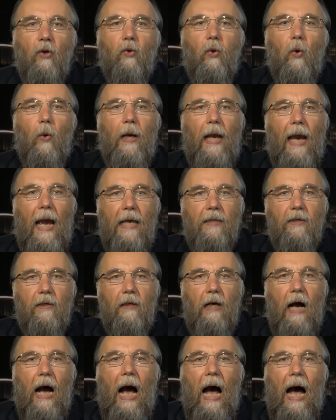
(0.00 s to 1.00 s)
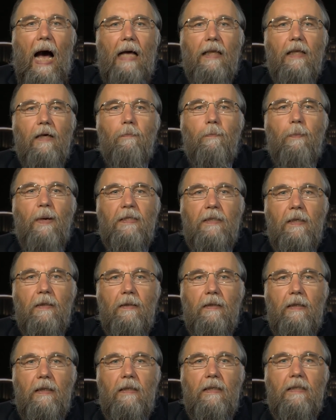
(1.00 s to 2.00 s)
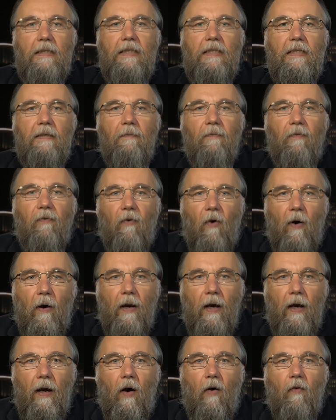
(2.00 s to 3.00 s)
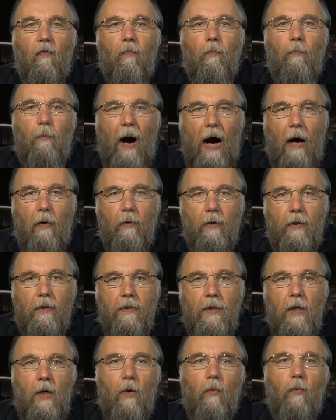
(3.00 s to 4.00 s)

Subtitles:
together are the Byzantine symphony of powers,